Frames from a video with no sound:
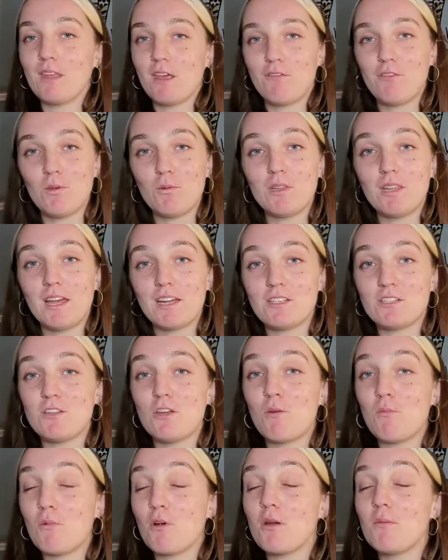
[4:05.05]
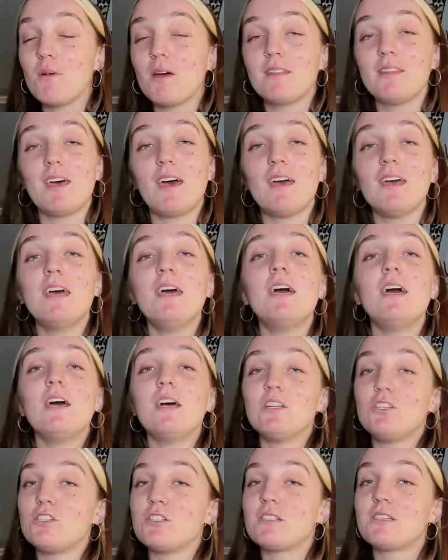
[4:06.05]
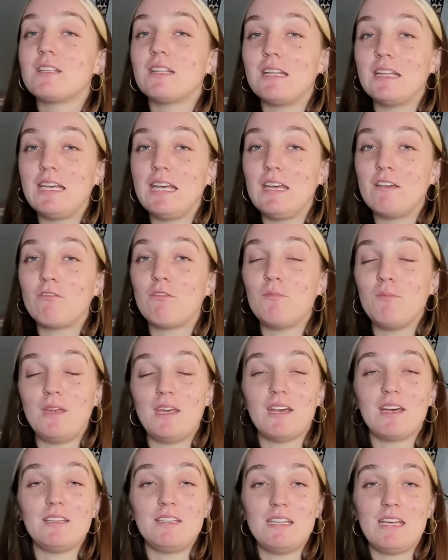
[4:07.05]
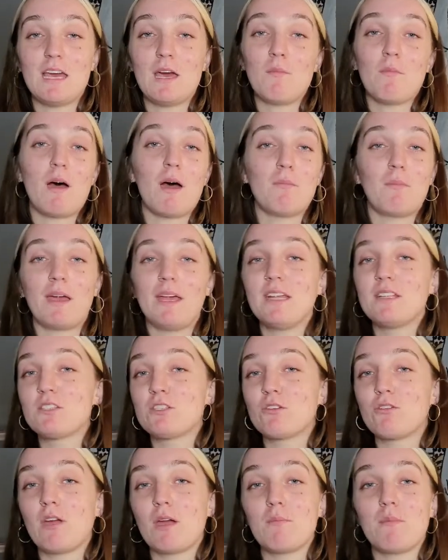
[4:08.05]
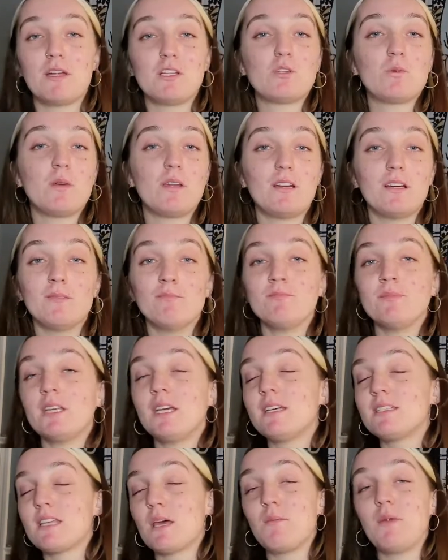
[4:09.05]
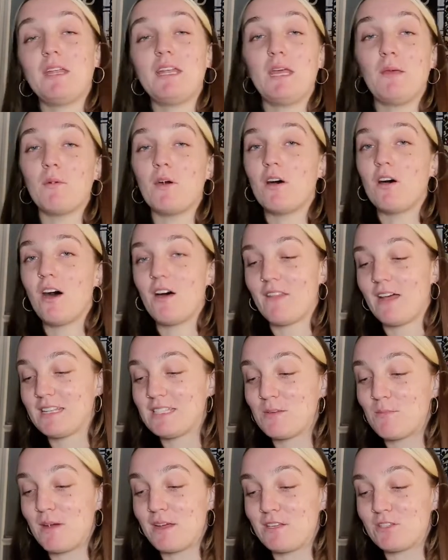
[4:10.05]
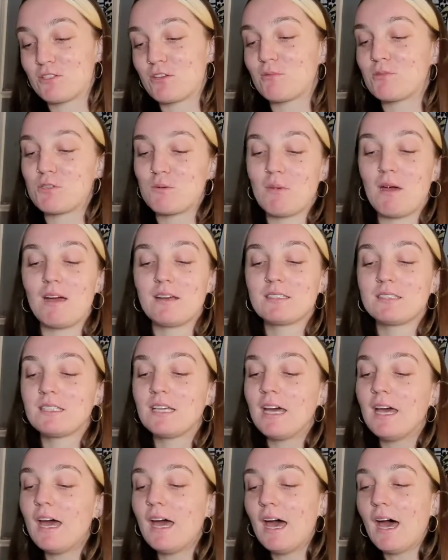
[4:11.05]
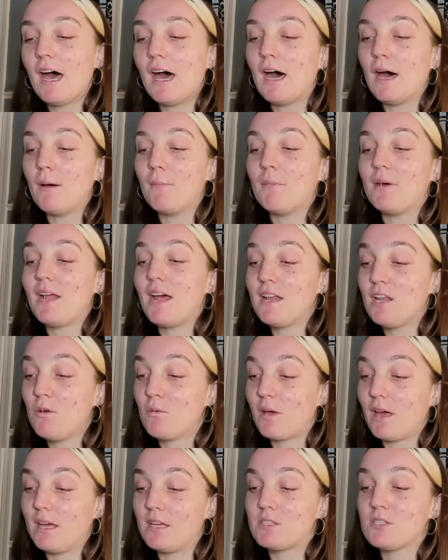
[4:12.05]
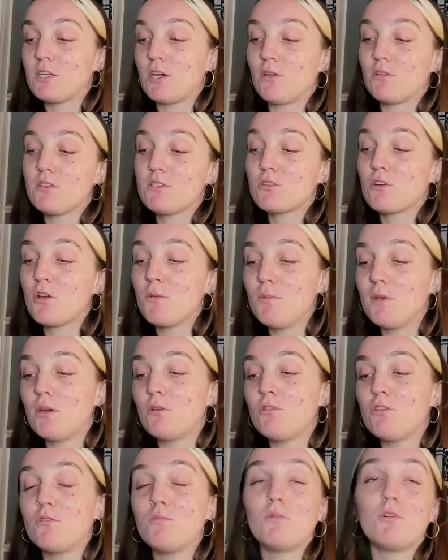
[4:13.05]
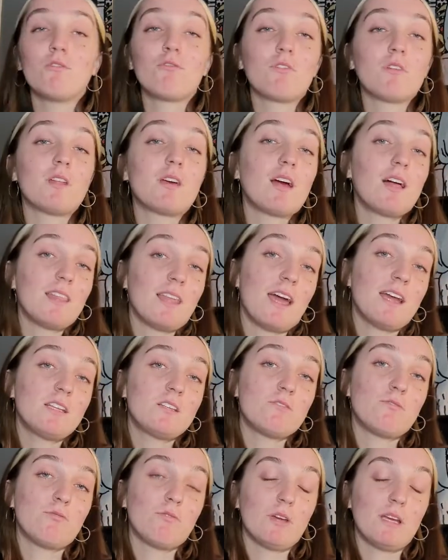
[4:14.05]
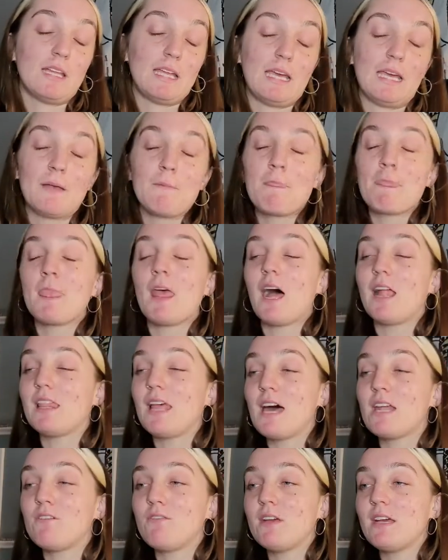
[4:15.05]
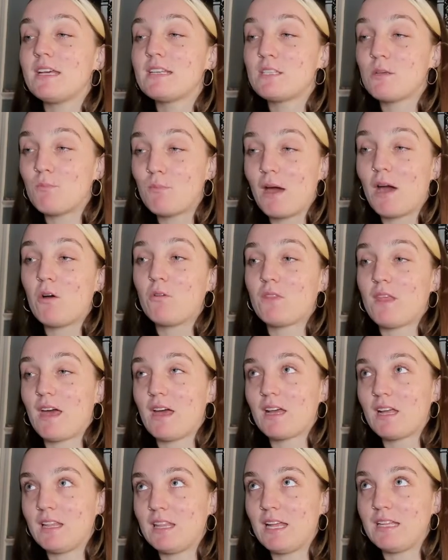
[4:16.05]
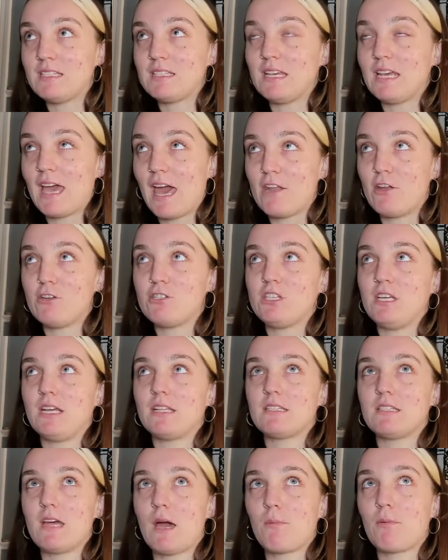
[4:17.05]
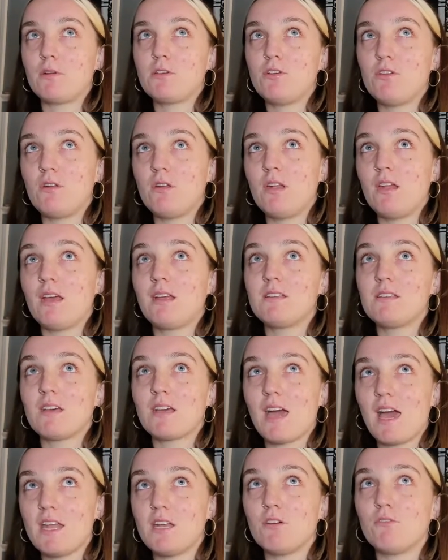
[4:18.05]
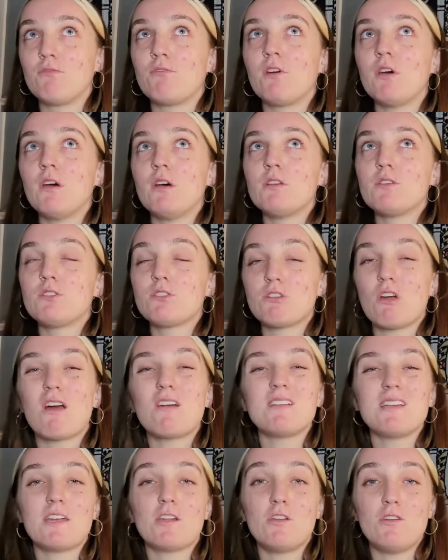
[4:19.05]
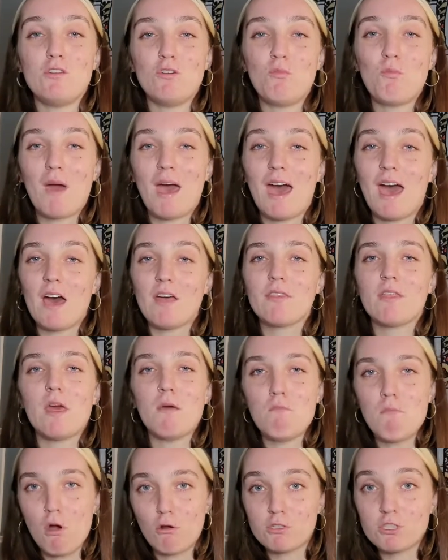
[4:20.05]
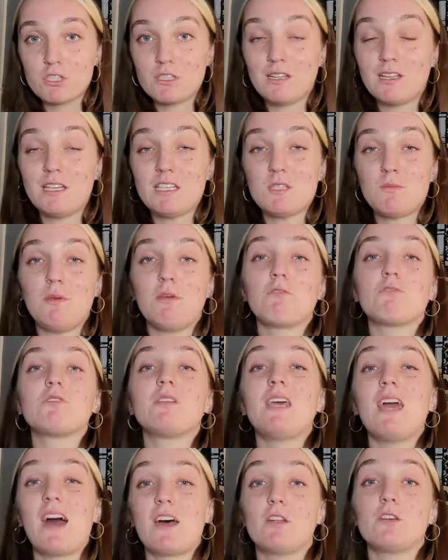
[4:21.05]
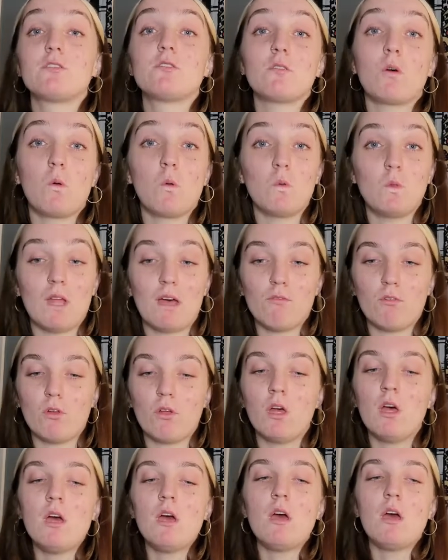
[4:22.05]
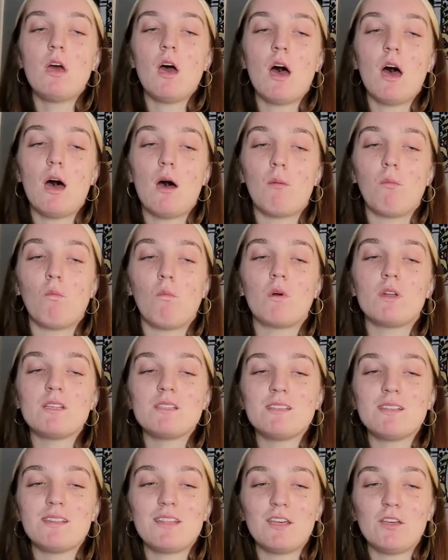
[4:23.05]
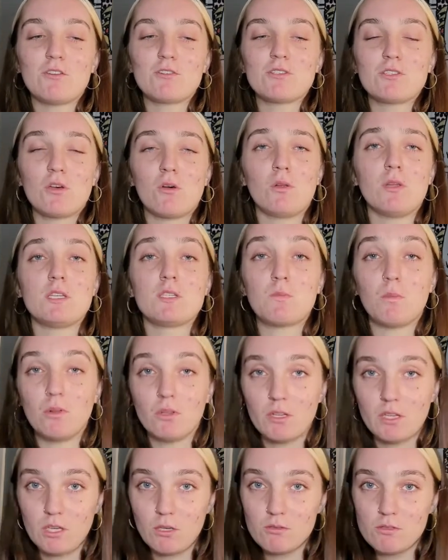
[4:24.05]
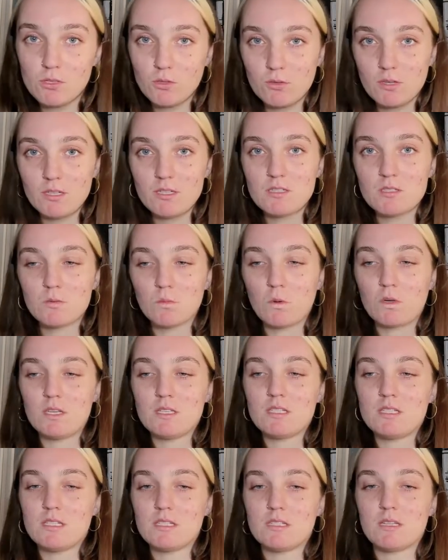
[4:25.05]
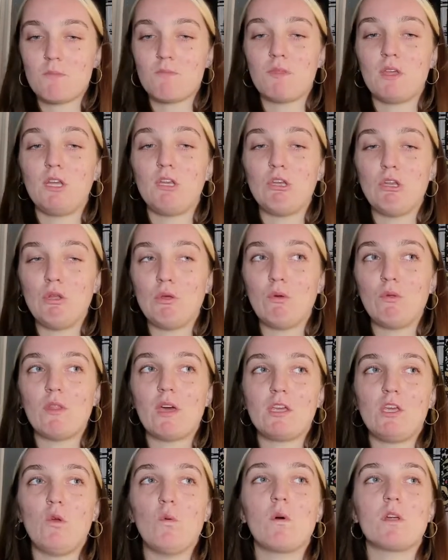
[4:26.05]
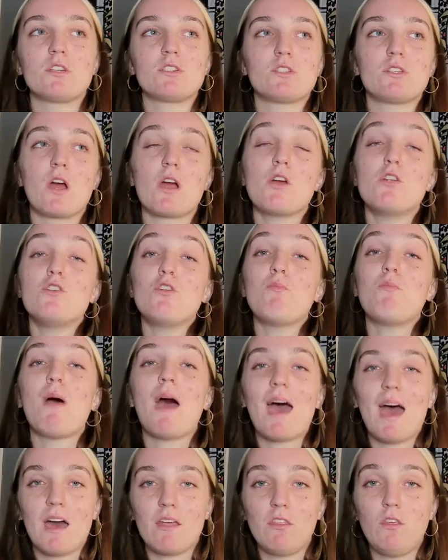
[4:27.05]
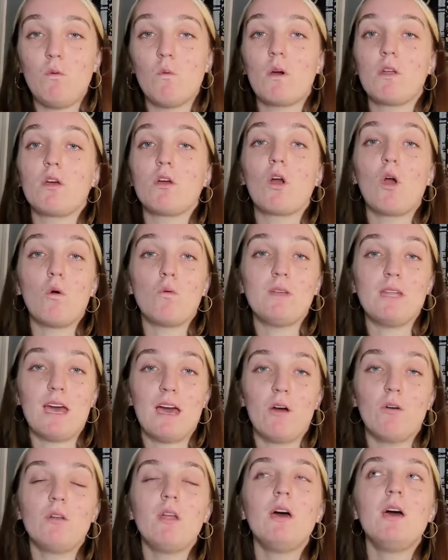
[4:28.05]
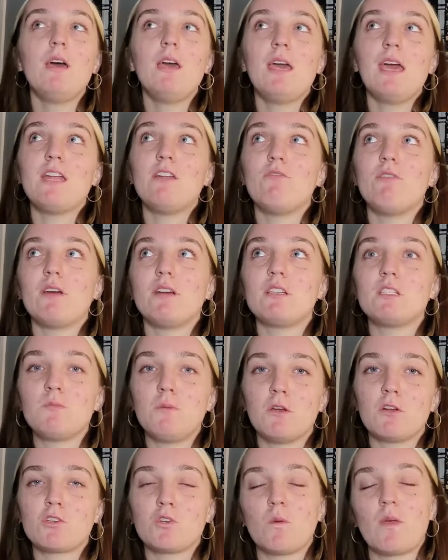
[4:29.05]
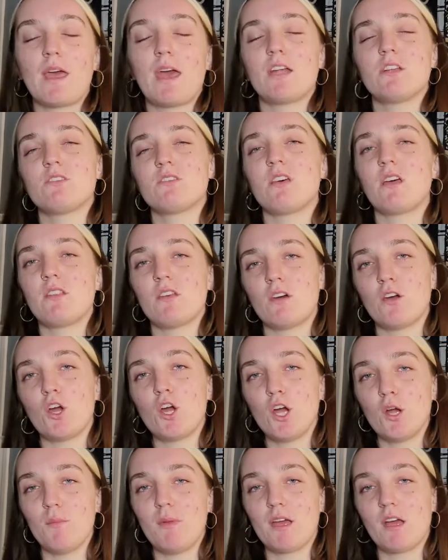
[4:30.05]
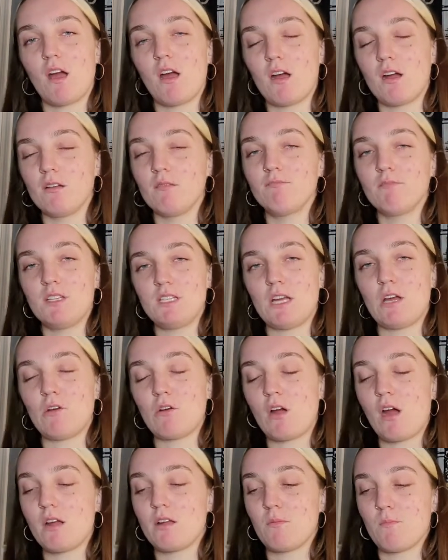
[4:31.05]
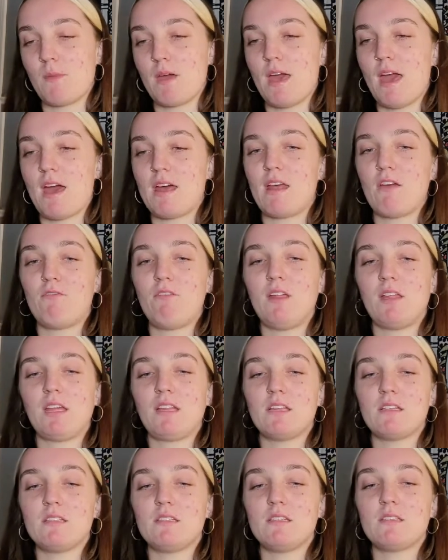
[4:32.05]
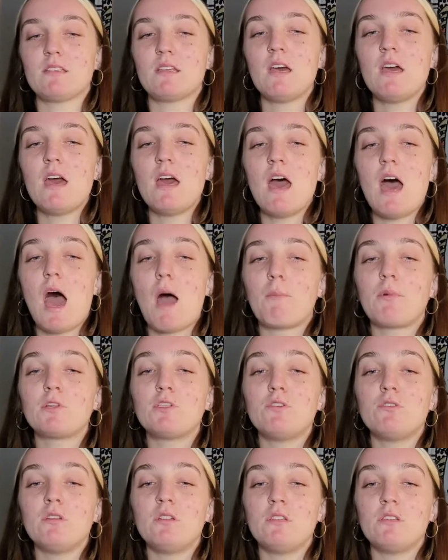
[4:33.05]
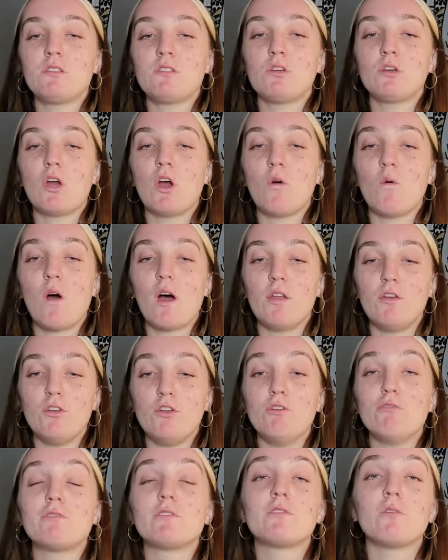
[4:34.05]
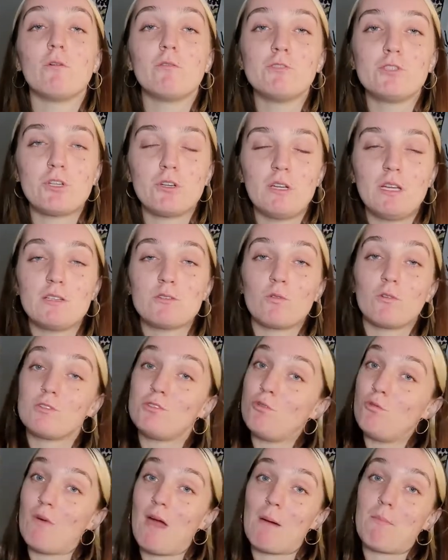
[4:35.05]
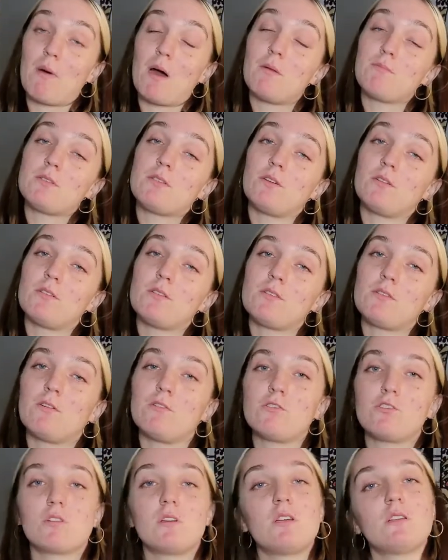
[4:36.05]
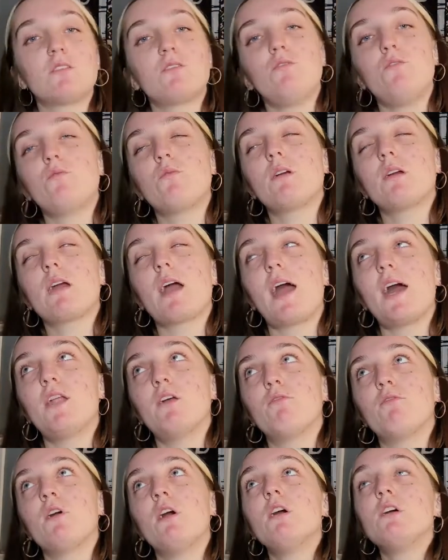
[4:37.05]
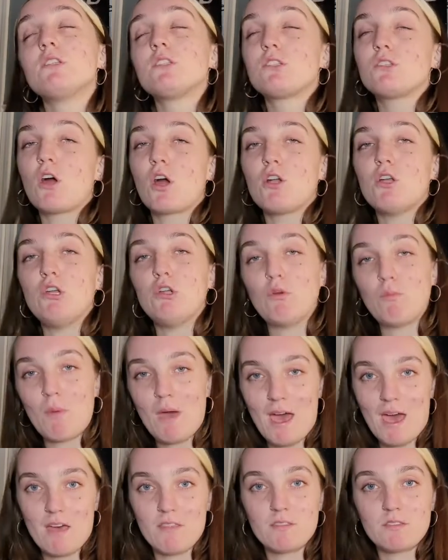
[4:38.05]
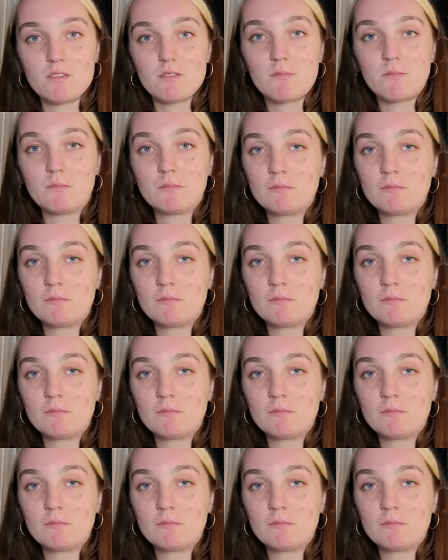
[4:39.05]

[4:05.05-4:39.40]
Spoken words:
If you would like to know more about that, just leave me a DM on my Instagram, my Twitter, send me an email. All that's in my description box. But anyway, so the Scorpio new moon for the collective, really, a lot of it is about that cleansing energy. It's an opportunity to kind of start down a new path emotionally, spiritually, on a soul level. What is it that your soul is pulling you towards? What is it, something new that you want to start, a new path you want to go down in a very spiritual way? I just saw the Hermit card, the tarot card in my head. I feel like this is opportunities to go on new soul journeys or to wrap up certain soul journeys so you can kind of start new paths.